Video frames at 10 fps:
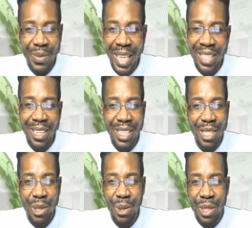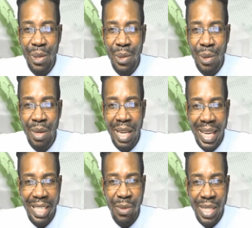We encourage you to,
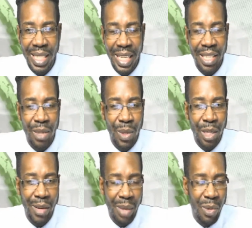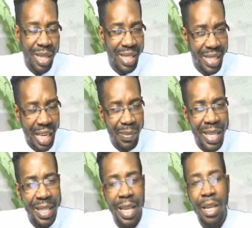as we said in our Crime Watch
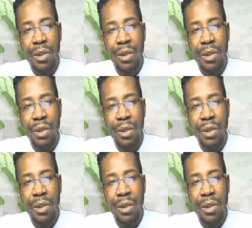segment,